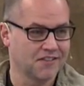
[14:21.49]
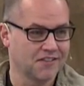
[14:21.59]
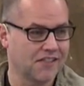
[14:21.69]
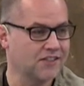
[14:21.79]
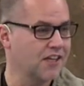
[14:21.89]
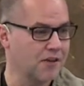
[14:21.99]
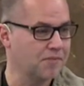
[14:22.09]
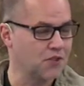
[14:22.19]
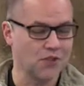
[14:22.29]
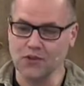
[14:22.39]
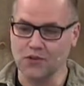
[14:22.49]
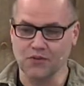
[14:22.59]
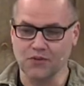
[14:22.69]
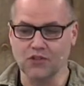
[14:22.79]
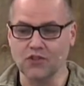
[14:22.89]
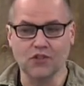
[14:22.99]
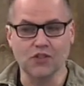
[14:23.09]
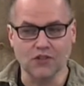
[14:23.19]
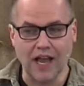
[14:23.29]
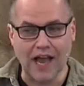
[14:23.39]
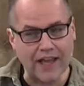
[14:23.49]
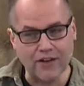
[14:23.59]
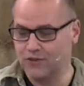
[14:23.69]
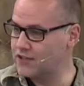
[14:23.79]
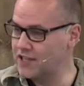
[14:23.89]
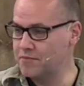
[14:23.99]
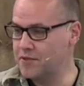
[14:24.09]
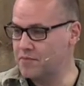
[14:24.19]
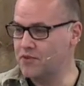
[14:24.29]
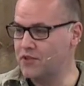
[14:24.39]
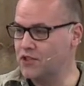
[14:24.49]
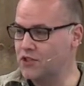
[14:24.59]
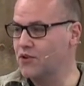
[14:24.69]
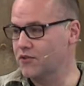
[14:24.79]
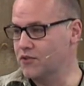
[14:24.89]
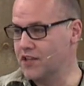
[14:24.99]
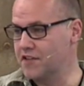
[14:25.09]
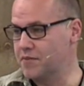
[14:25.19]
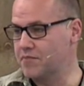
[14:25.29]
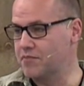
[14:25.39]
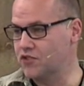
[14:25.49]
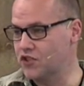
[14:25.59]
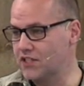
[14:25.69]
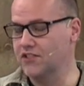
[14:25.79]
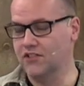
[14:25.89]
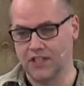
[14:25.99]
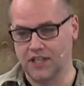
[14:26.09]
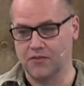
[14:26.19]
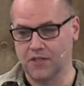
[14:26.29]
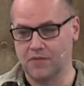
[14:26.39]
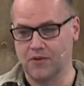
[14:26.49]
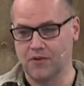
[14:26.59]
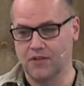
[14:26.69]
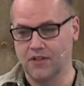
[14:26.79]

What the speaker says: That's not up to you. Because I don't save people and you don't save people. Jesus saves people.